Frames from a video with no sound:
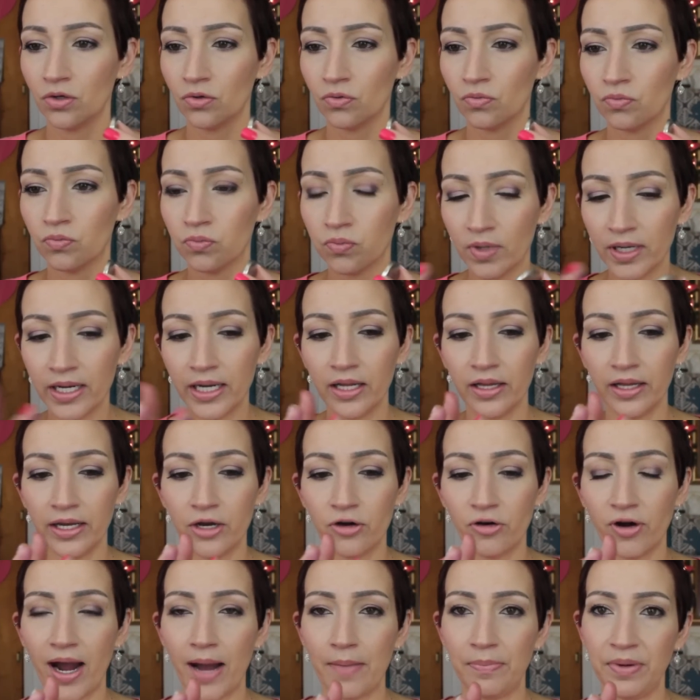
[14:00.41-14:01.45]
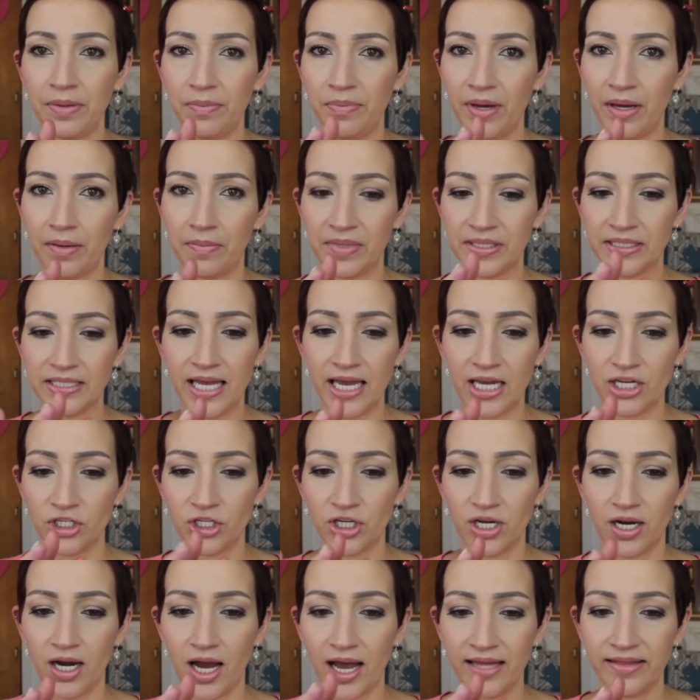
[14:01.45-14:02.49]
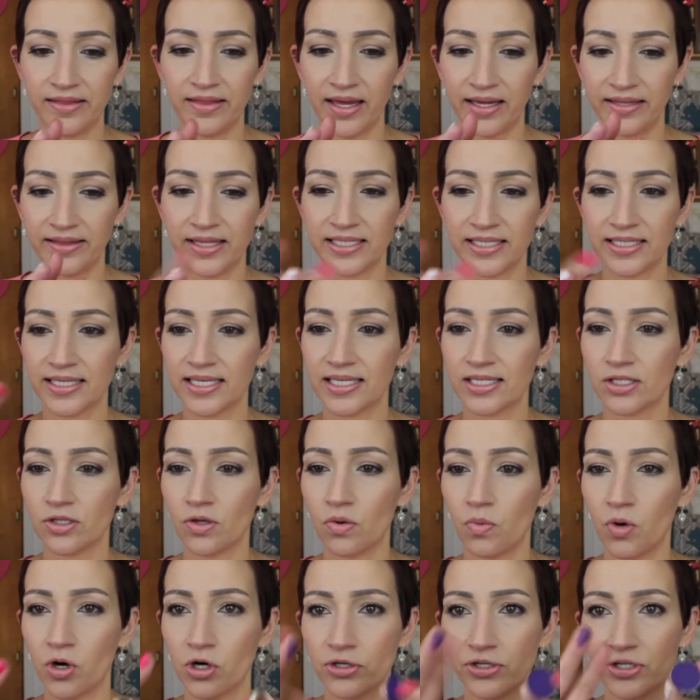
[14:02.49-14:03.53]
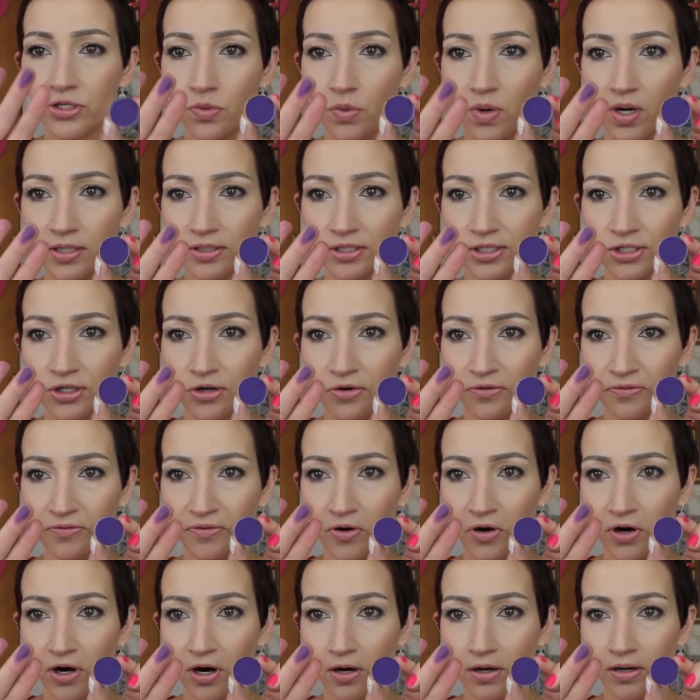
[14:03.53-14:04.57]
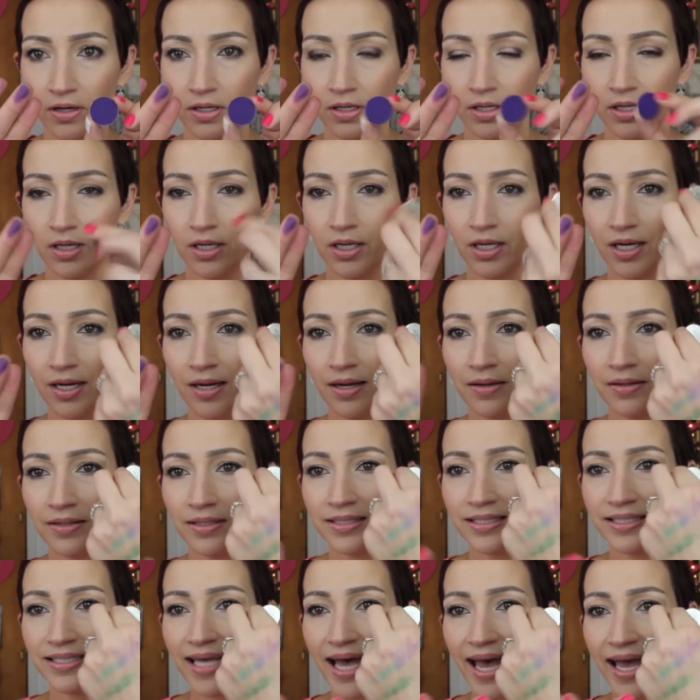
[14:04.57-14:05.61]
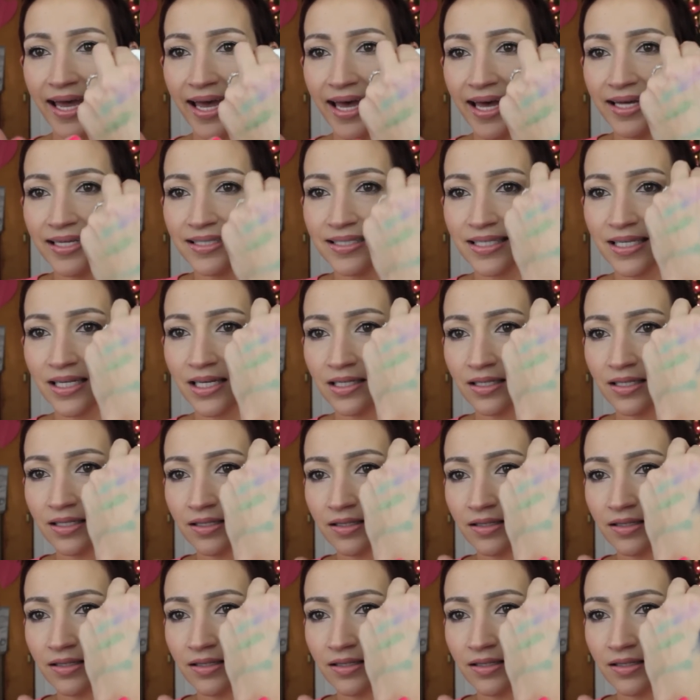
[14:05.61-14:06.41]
really crappy pigmentation. I think this is the worst one so far. Dang it!